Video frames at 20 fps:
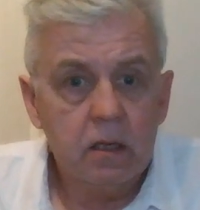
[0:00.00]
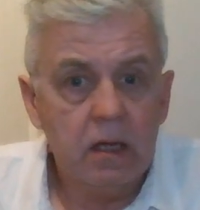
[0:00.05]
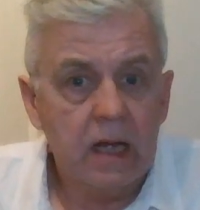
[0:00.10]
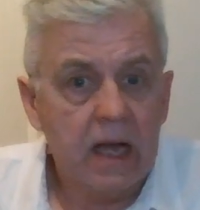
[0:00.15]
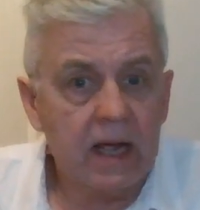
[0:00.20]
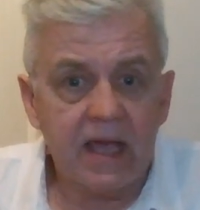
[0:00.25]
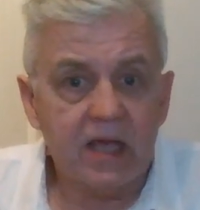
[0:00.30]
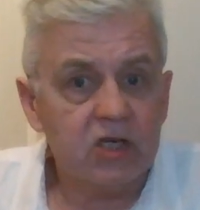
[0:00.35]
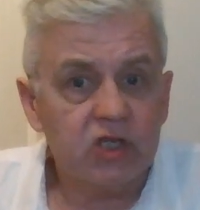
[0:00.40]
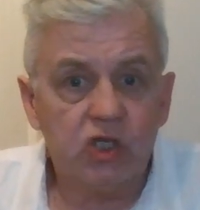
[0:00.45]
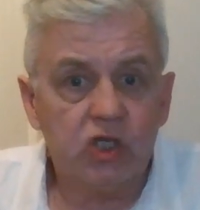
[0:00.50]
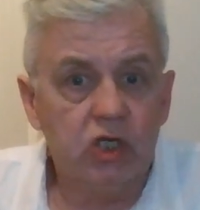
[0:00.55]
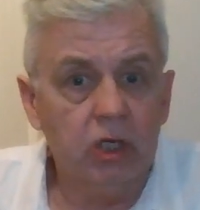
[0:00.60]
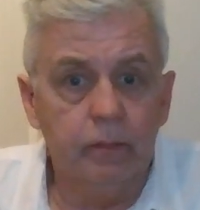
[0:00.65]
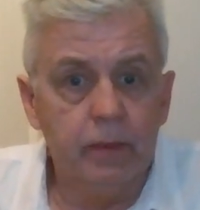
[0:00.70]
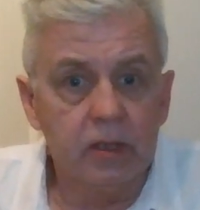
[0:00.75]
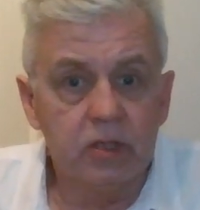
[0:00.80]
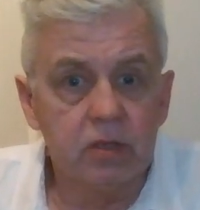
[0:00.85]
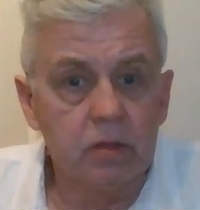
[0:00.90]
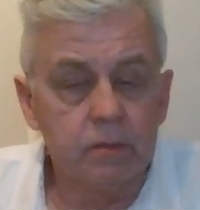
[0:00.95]
I get
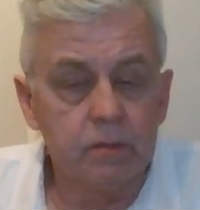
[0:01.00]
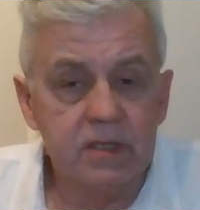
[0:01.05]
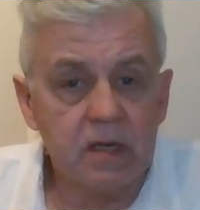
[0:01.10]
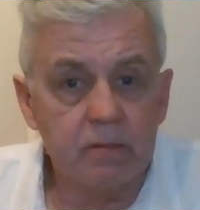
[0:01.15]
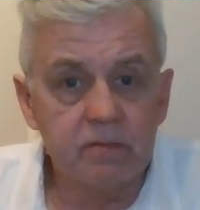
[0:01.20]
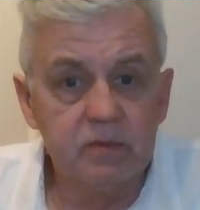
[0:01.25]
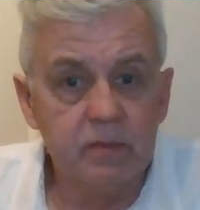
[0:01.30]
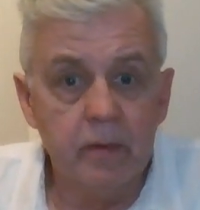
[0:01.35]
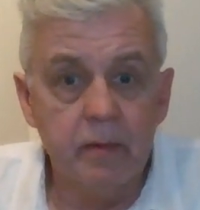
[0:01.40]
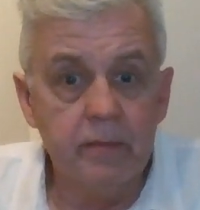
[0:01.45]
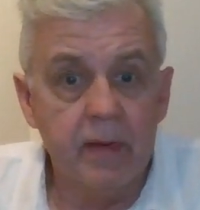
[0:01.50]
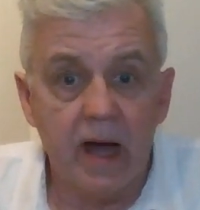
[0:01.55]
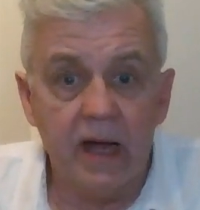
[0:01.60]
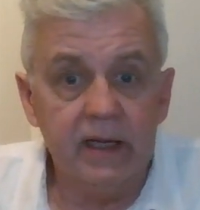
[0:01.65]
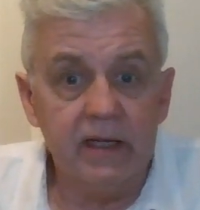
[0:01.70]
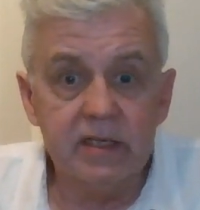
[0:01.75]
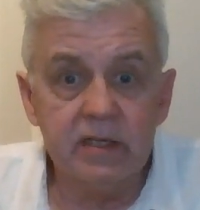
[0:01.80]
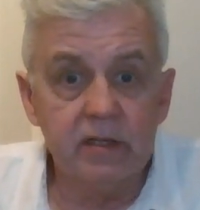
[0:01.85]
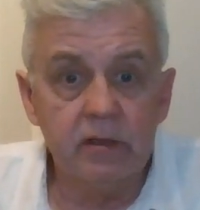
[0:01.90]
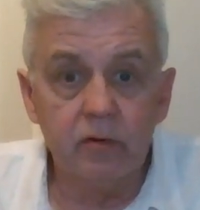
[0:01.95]
stupid sometimes. My
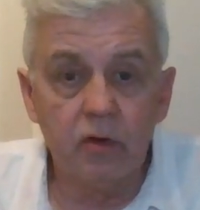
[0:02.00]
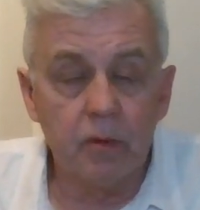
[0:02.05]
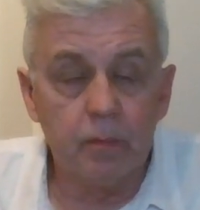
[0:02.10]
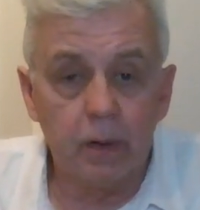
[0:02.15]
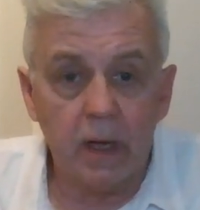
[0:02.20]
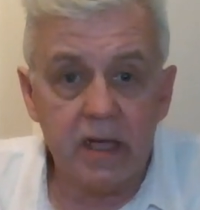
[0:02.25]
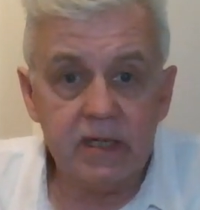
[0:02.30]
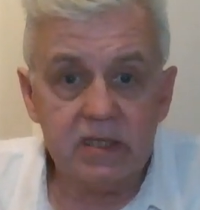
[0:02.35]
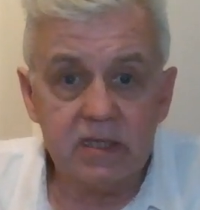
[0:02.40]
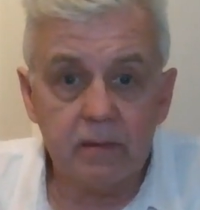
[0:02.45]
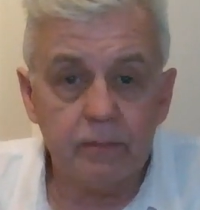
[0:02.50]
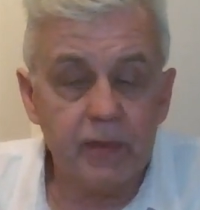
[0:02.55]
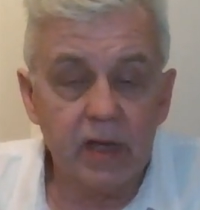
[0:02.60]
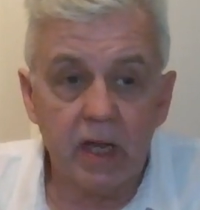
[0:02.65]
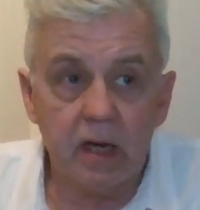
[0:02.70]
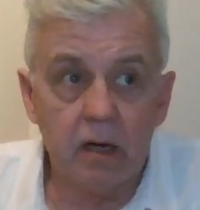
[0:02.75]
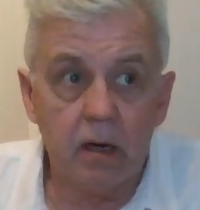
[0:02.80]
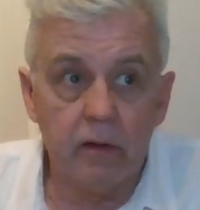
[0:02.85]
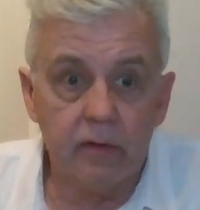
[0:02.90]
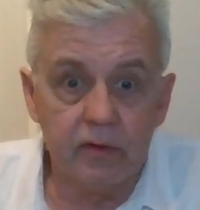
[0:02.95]
mind is in other places. I'm
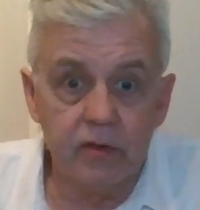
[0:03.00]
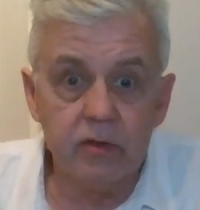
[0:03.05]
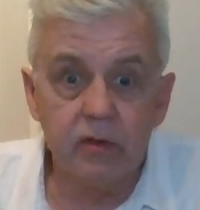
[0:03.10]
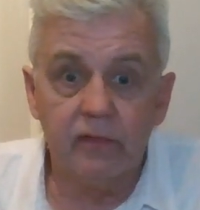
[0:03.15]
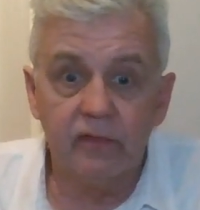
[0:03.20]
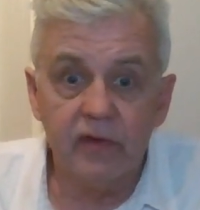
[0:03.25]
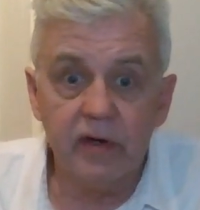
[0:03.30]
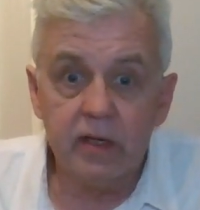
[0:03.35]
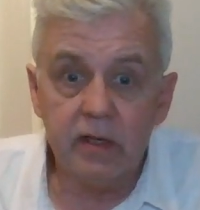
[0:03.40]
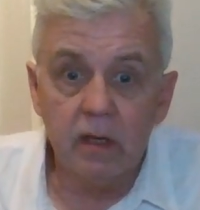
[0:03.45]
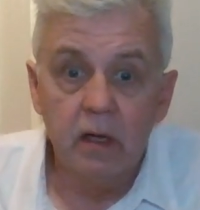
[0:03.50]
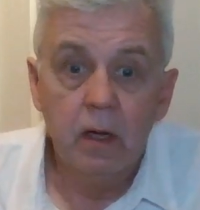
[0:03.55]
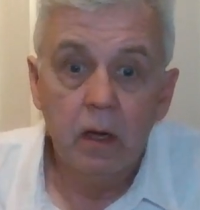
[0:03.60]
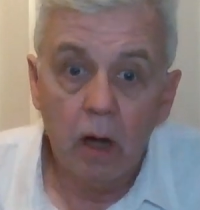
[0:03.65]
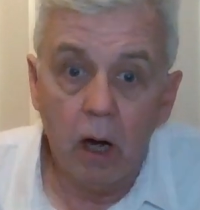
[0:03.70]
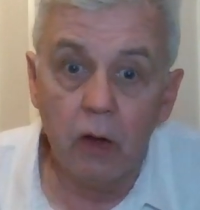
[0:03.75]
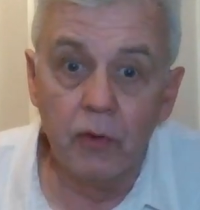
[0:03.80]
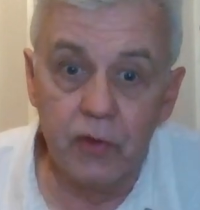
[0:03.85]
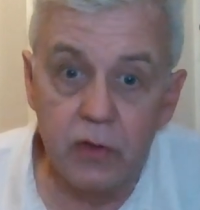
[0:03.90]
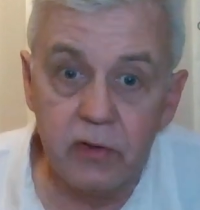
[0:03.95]
thinking all the other
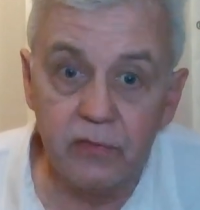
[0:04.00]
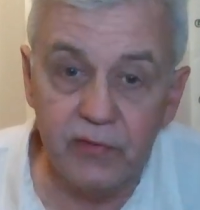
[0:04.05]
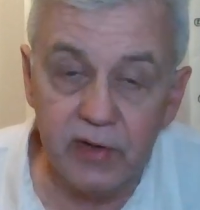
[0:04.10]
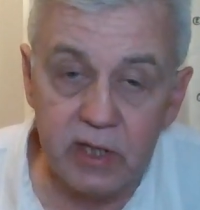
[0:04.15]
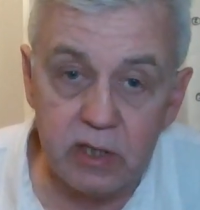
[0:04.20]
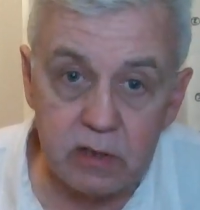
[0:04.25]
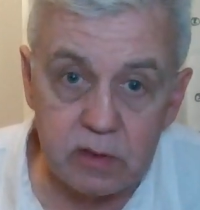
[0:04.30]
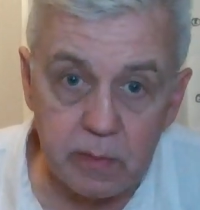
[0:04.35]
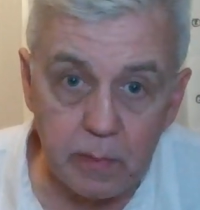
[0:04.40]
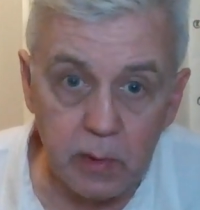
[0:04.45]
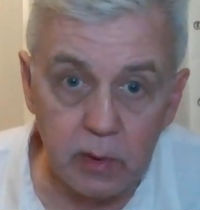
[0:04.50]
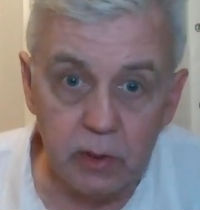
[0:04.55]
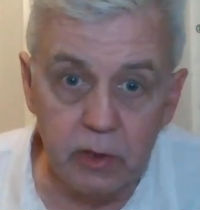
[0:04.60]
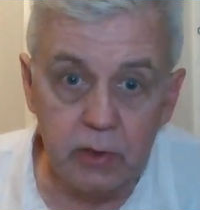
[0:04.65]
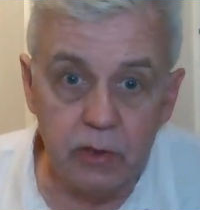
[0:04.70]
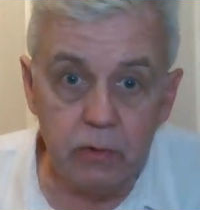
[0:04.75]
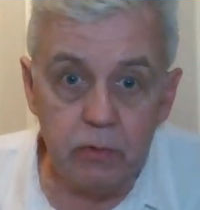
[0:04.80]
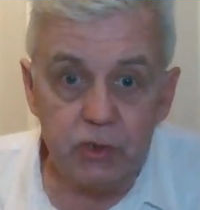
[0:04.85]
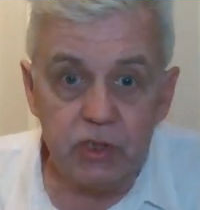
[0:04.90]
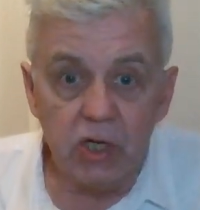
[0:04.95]
videos I'm going to
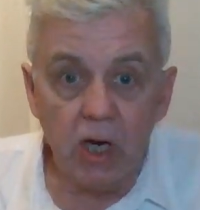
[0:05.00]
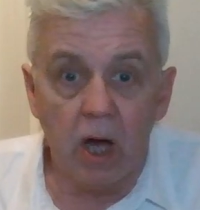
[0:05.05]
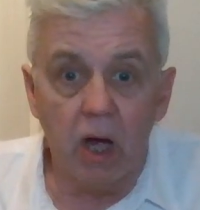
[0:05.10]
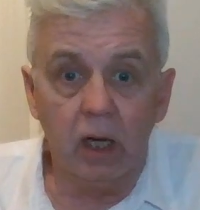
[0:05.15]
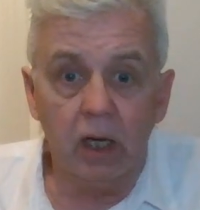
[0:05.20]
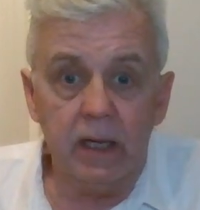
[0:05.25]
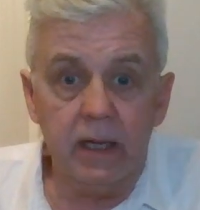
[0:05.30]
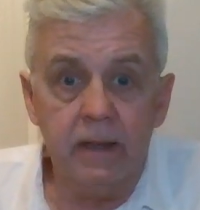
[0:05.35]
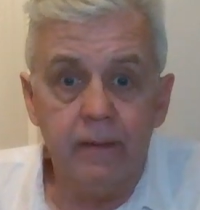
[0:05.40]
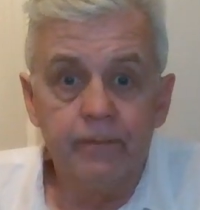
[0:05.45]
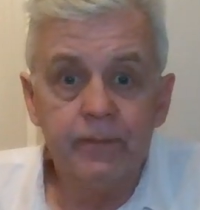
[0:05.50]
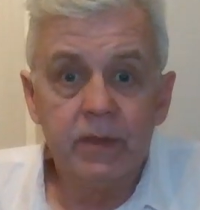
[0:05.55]
do shortly.